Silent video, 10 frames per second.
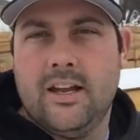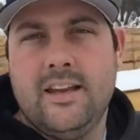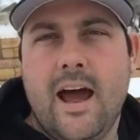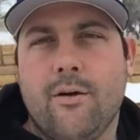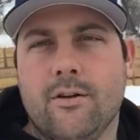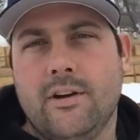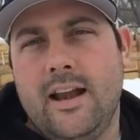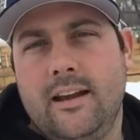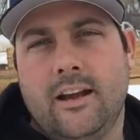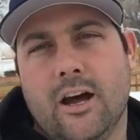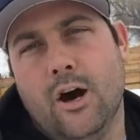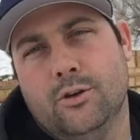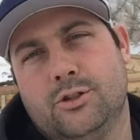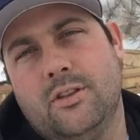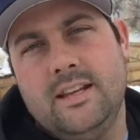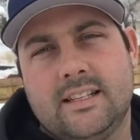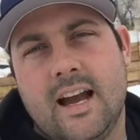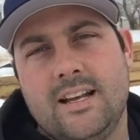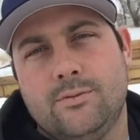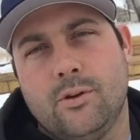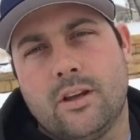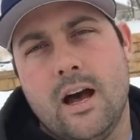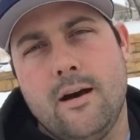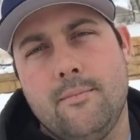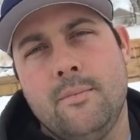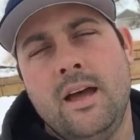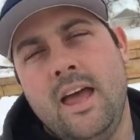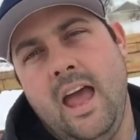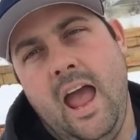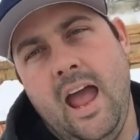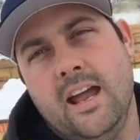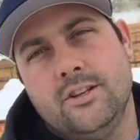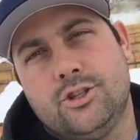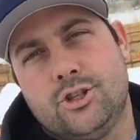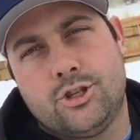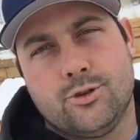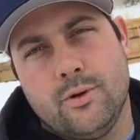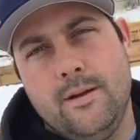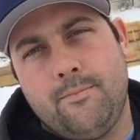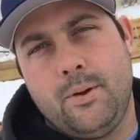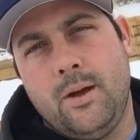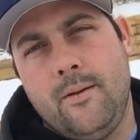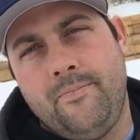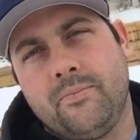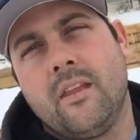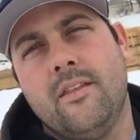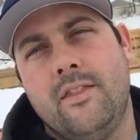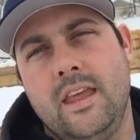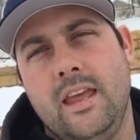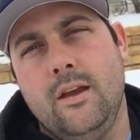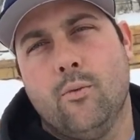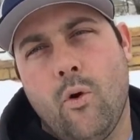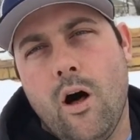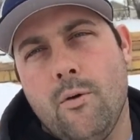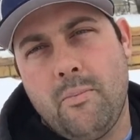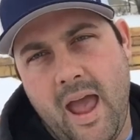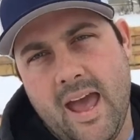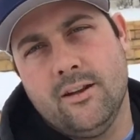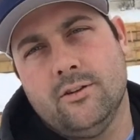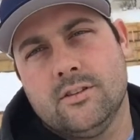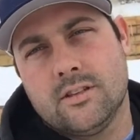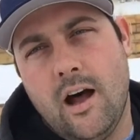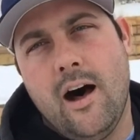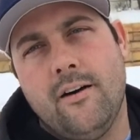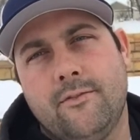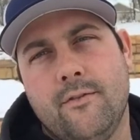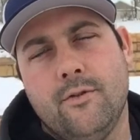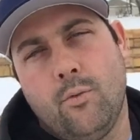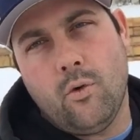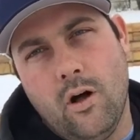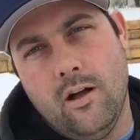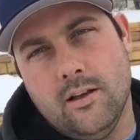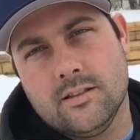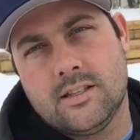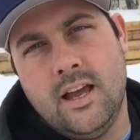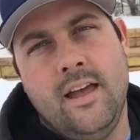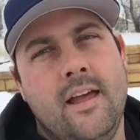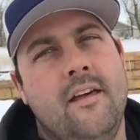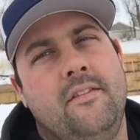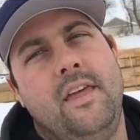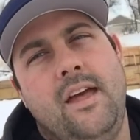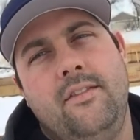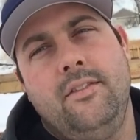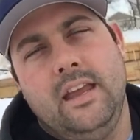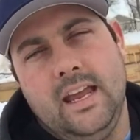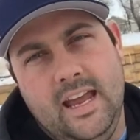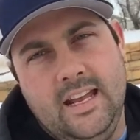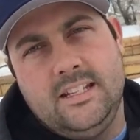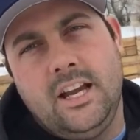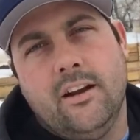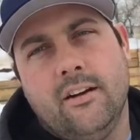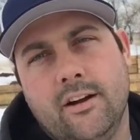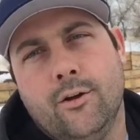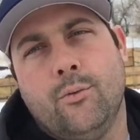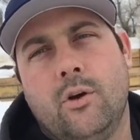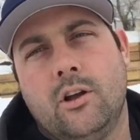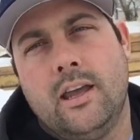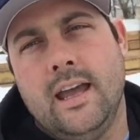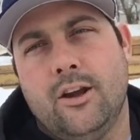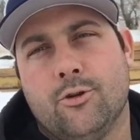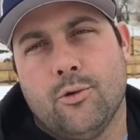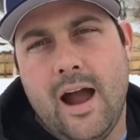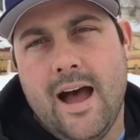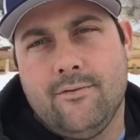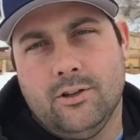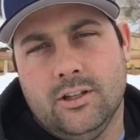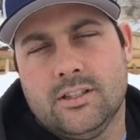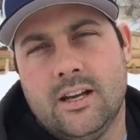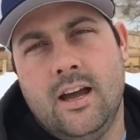now we're ready to go. So these guys will come and strip the wall panels off of the walls. Then the interior will get gravelled